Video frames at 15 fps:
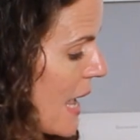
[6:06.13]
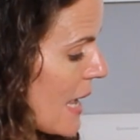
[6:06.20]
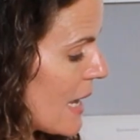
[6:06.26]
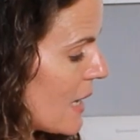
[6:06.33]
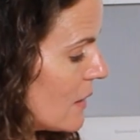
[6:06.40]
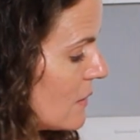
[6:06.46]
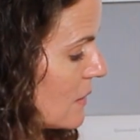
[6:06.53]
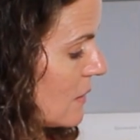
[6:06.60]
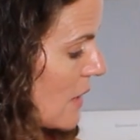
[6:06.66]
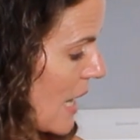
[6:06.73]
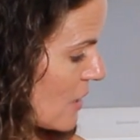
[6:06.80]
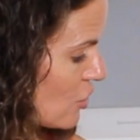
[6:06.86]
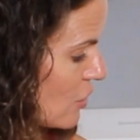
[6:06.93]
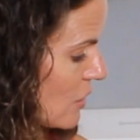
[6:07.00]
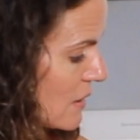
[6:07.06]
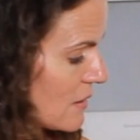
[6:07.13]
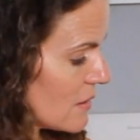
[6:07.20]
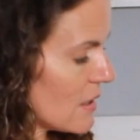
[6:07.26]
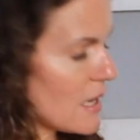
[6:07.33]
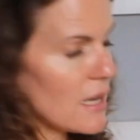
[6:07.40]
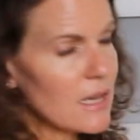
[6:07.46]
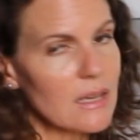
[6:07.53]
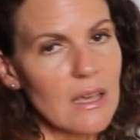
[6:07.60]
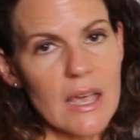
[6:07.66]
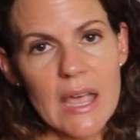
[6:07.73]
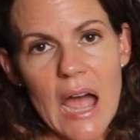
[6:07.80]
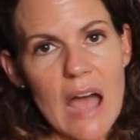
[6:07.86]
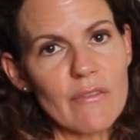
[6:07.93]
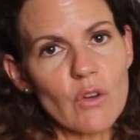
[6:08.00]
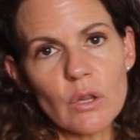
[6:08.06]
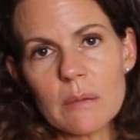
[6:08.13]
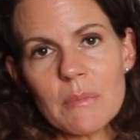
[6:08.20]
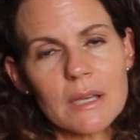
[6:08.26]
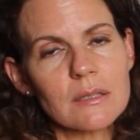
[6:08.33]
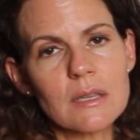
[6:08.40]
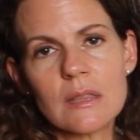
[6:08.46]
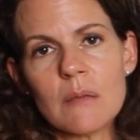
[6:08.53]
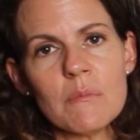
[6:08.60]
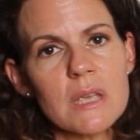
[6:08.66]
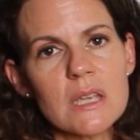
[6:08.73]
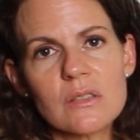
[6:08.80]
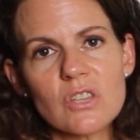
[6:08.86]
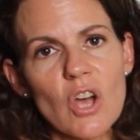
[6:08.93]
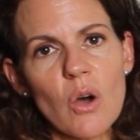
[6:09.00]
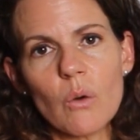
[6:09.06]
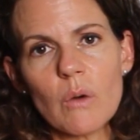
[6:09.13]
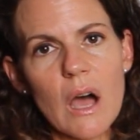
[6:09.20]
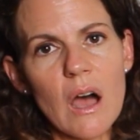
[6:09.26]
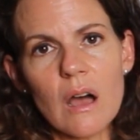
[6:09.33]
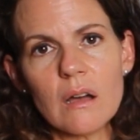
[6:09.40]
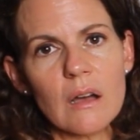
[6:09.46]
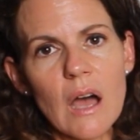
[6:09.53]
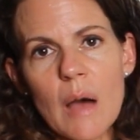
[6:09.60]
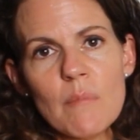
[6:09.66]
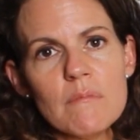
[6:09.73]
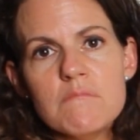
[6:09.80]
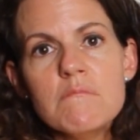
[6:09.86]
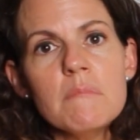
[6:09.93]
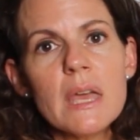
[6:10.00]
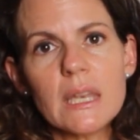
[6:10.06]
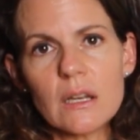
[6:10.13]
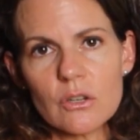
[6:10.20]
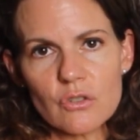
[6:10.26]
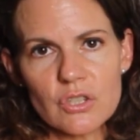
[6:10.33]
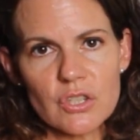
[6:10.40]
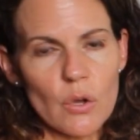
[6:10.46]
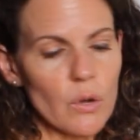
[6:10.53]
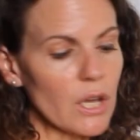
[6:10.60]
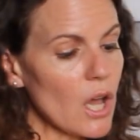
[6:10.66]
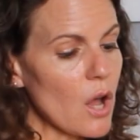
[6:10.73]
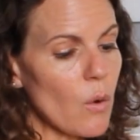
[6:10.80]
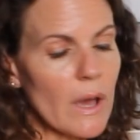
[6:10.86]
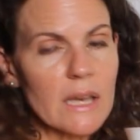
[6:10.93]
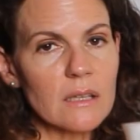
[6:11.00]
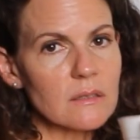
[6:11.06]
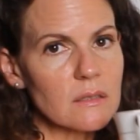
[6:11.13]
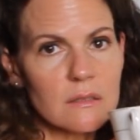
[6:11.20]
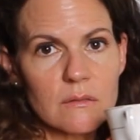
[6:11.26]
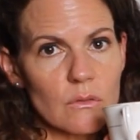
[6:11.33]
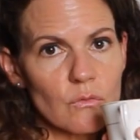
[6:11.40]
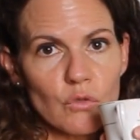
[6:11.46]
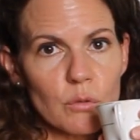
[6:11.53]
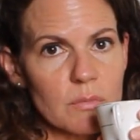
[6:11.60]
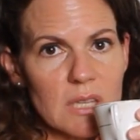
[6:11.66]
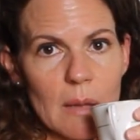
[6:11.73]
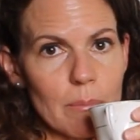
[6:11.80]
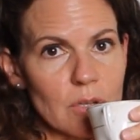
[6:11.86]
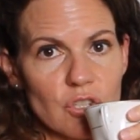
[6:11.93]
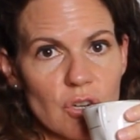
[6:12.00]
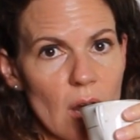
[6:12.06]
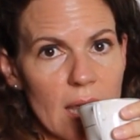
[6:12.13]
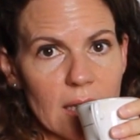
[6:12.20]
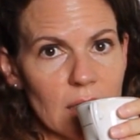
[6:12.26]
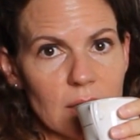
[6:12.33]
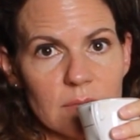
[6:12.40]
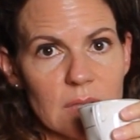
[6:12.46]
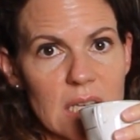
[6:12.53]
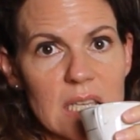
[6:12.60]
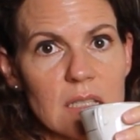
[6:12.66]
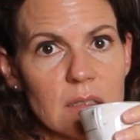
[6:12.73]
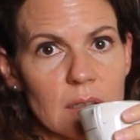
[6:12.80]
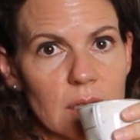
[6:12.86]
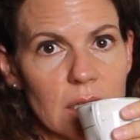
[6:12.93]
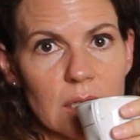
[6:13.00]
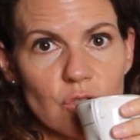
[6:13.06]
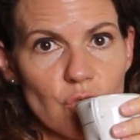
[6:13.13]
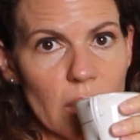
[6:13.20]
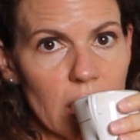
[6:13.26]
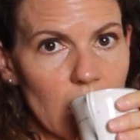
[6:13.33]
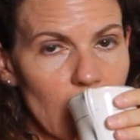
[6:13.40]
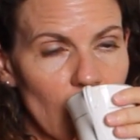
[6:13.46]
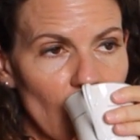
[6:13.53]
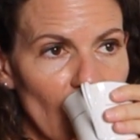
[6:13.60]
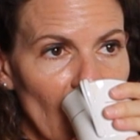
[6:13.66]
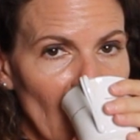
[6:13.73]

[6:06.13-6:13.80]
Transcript: And as you can see, I've only mixed in the miso a minute or so ago, and it's room temperature. I can easily drink it.